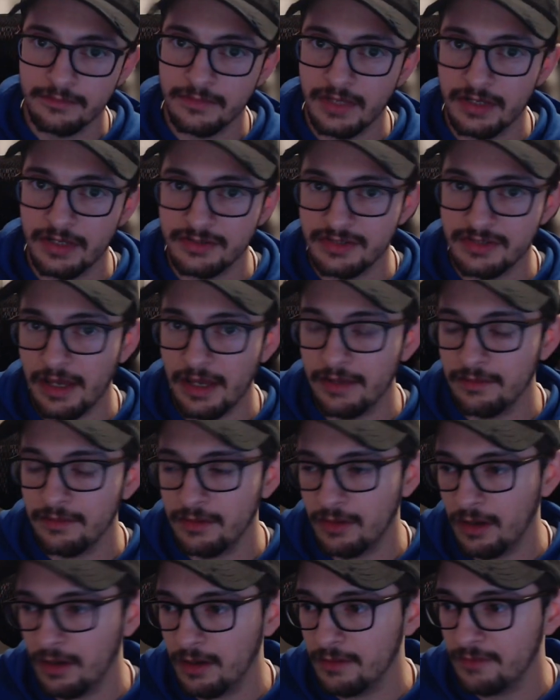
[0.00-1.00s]
There's
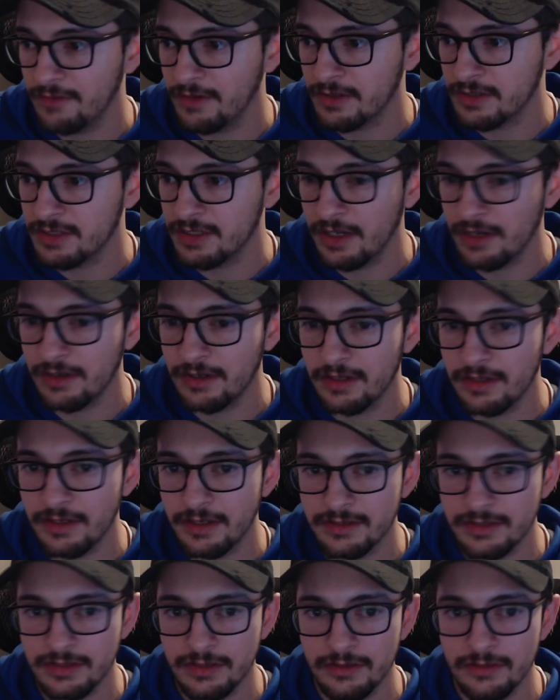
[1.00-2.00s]
that uh, functionality
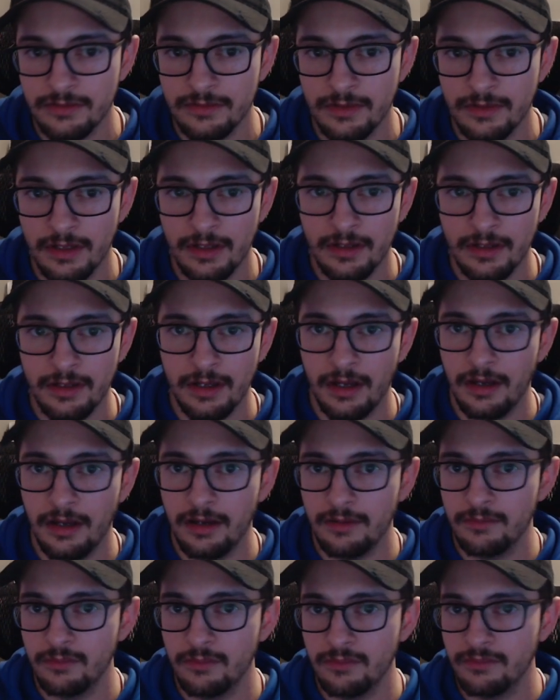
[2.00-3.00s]
there too.
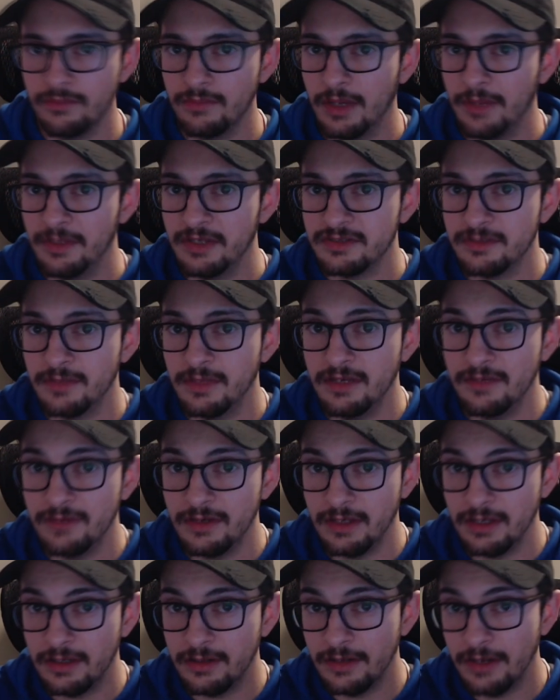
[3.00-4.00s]
Uh, maybe some
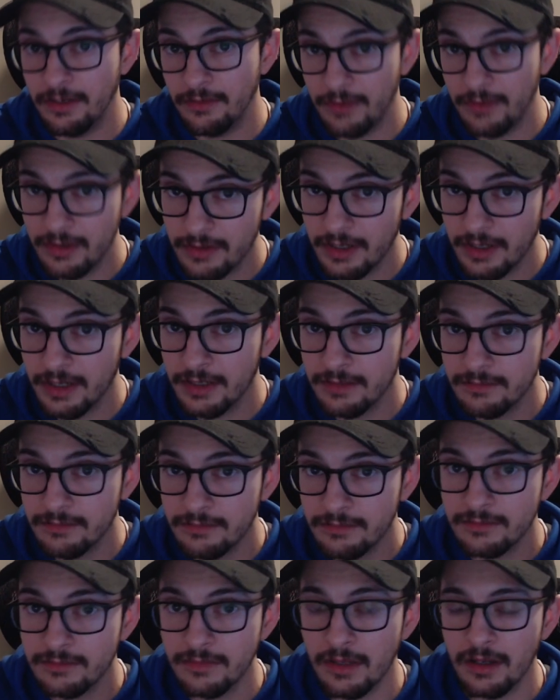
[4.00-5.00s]
even internet relay
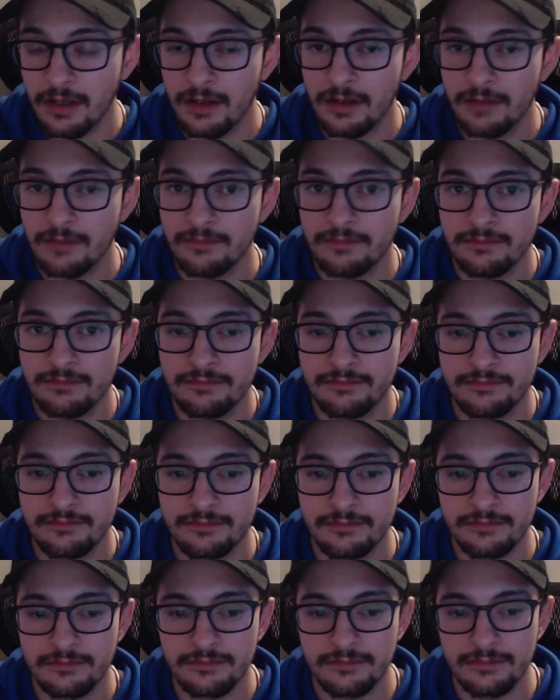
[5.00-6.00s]
um,
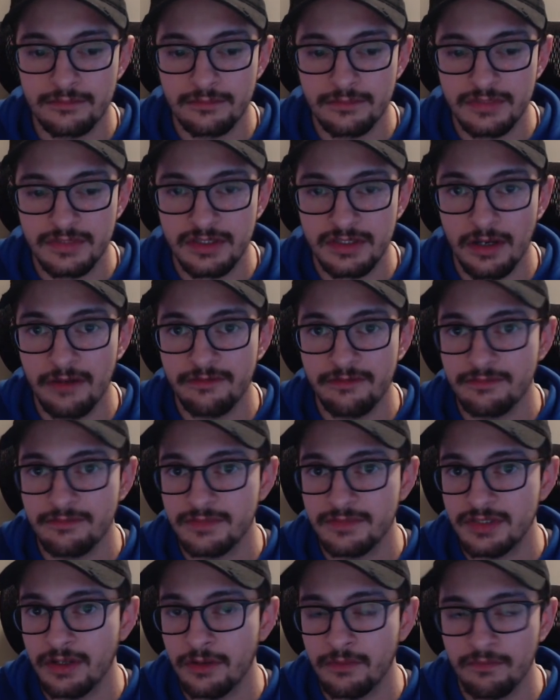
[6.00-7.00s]
stuff.
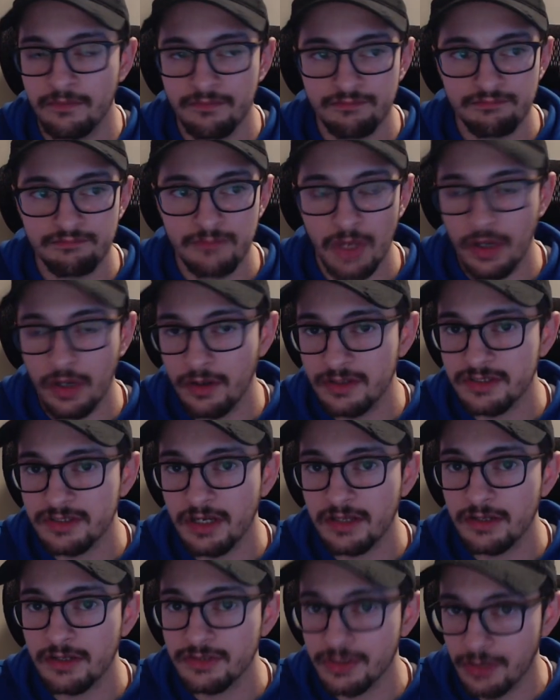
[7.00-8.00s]
So looks
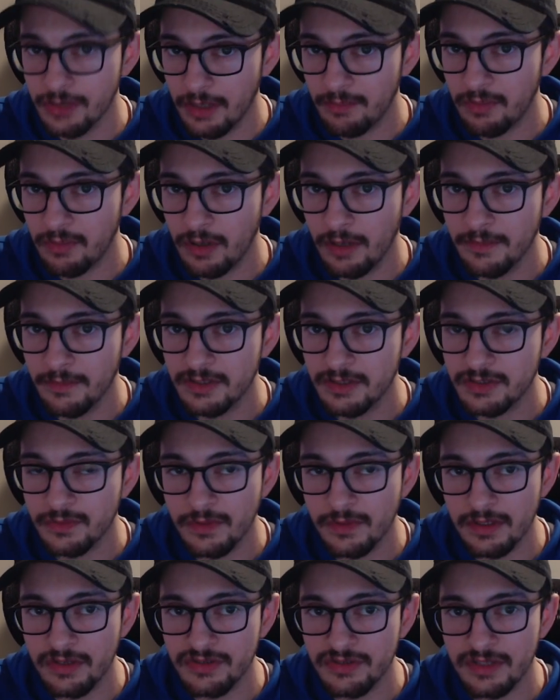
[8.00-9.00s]
like there's a lot promised
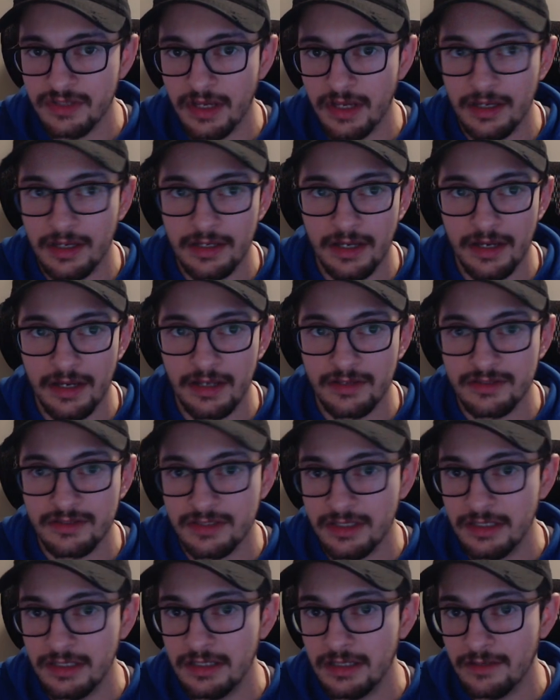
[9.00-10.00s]
with this, and I could
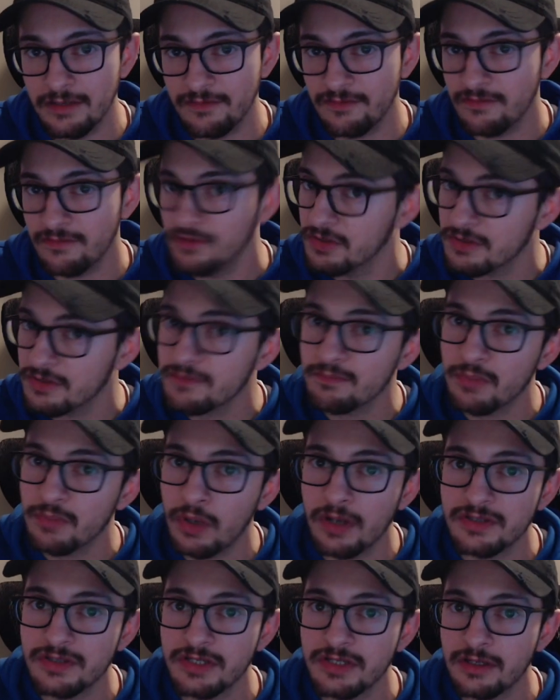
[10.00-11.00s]
see if this
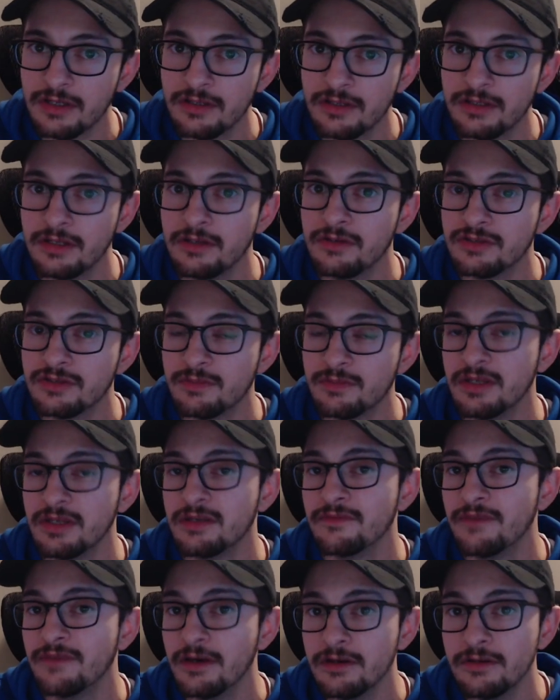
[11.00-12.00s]
project continues to be
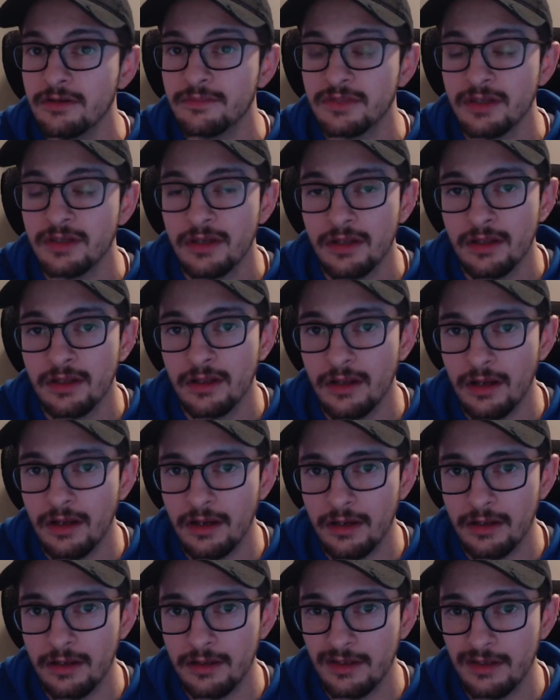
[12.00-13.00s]
developed,
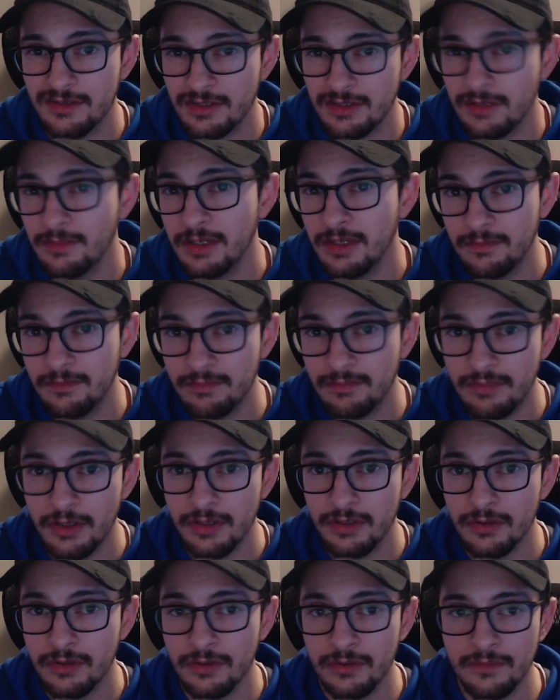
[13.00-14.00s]
uh, it's going to be
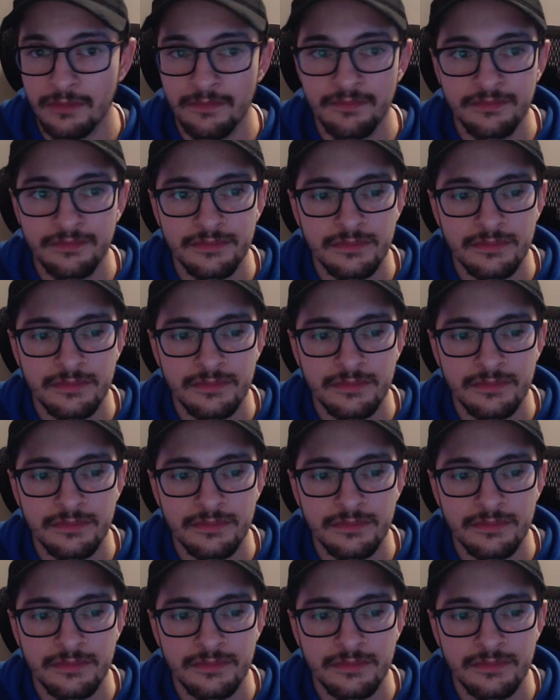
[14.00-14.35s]
pretty cool.